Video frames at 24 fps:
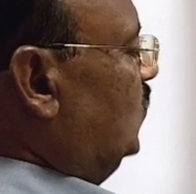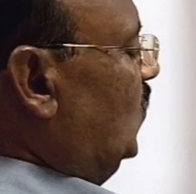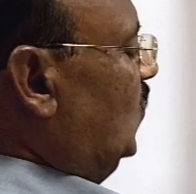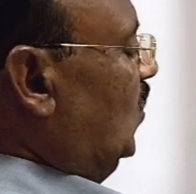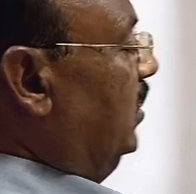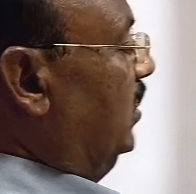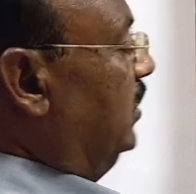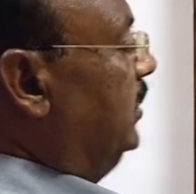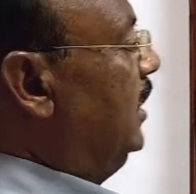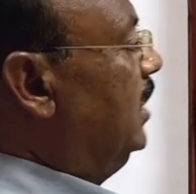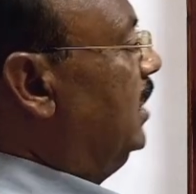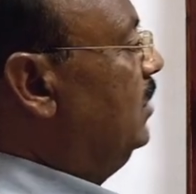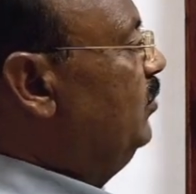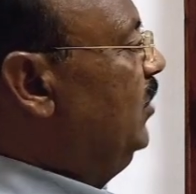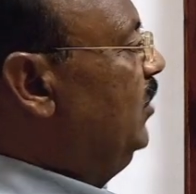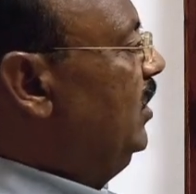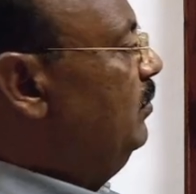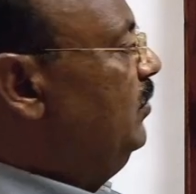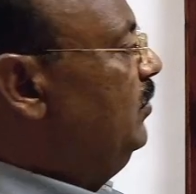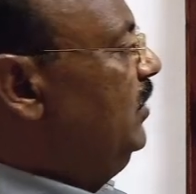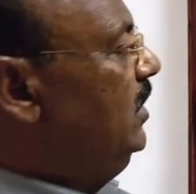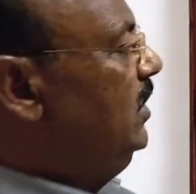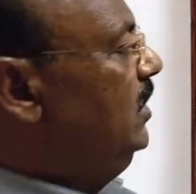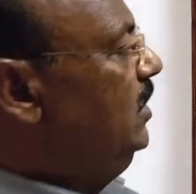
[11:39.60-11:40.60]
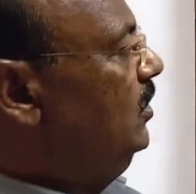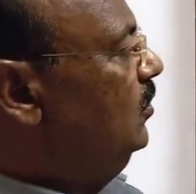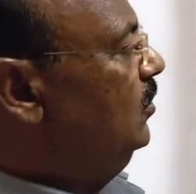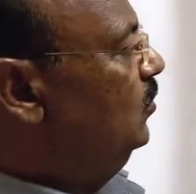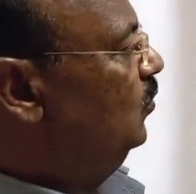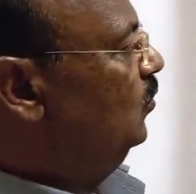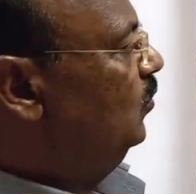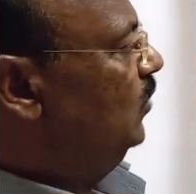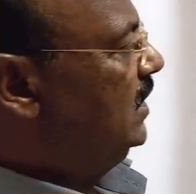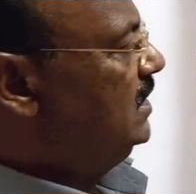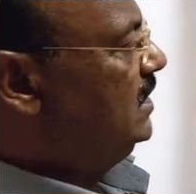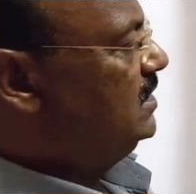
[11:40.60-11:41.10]
there may be
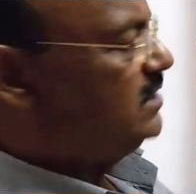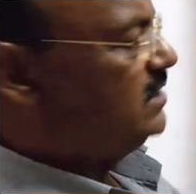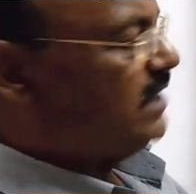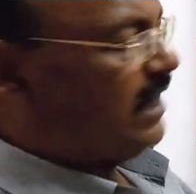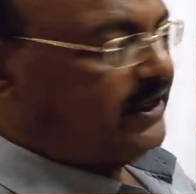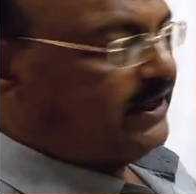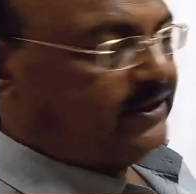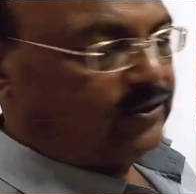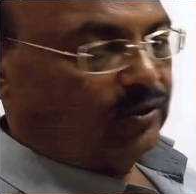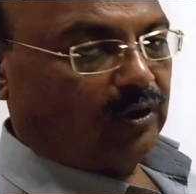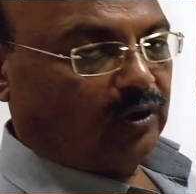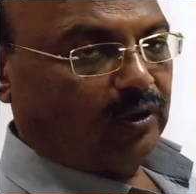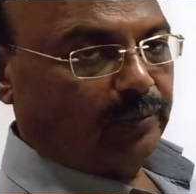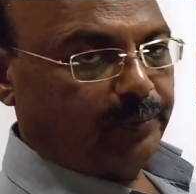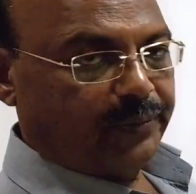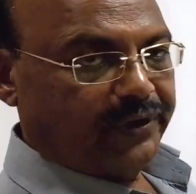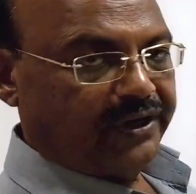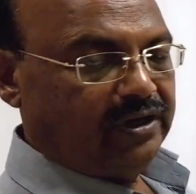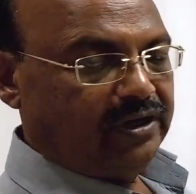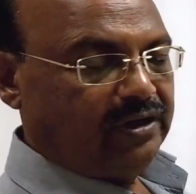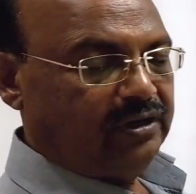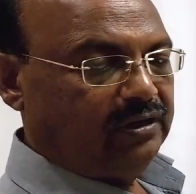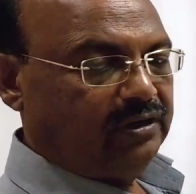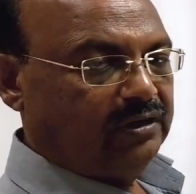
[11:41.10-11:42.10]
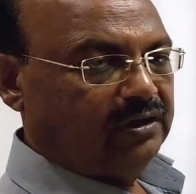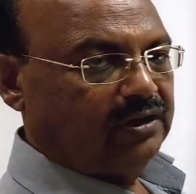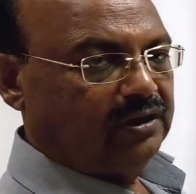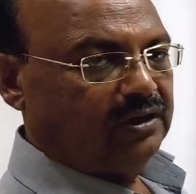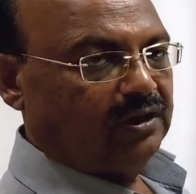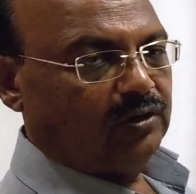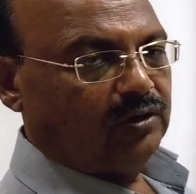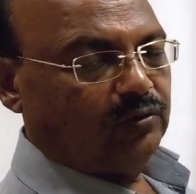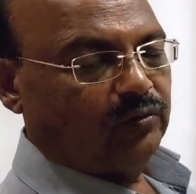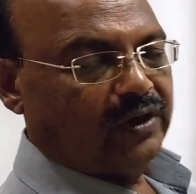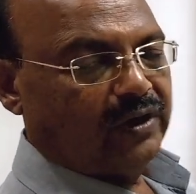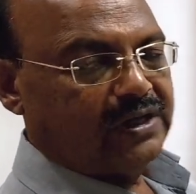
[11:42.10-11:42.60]
one side open,
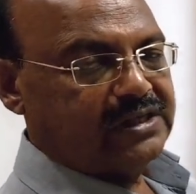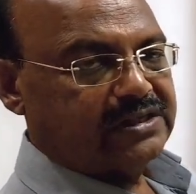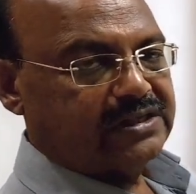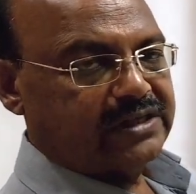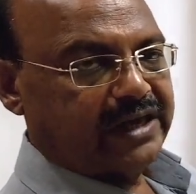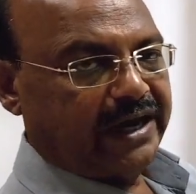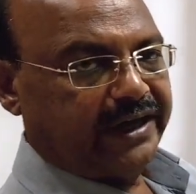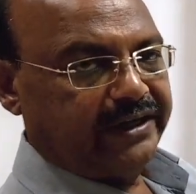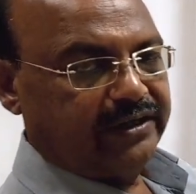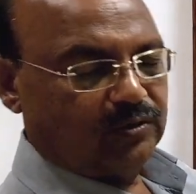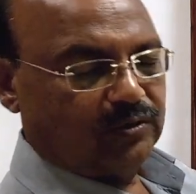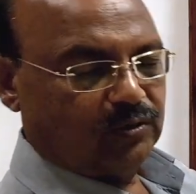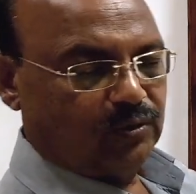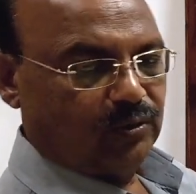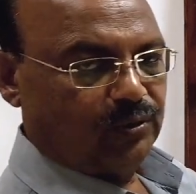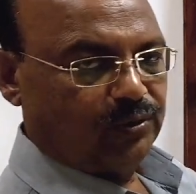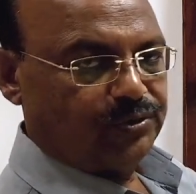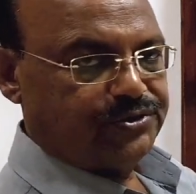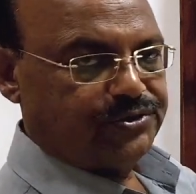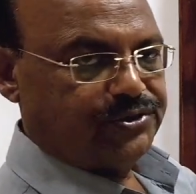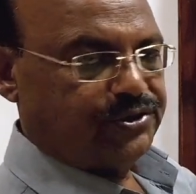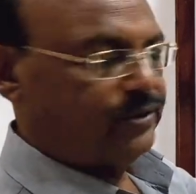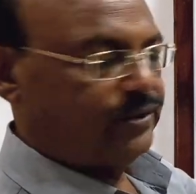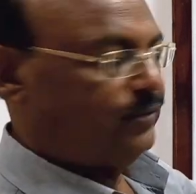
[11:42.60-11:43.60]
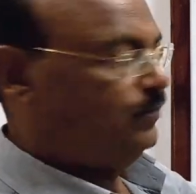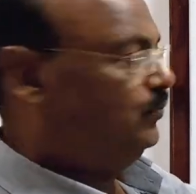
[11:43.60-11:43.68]
one side closed.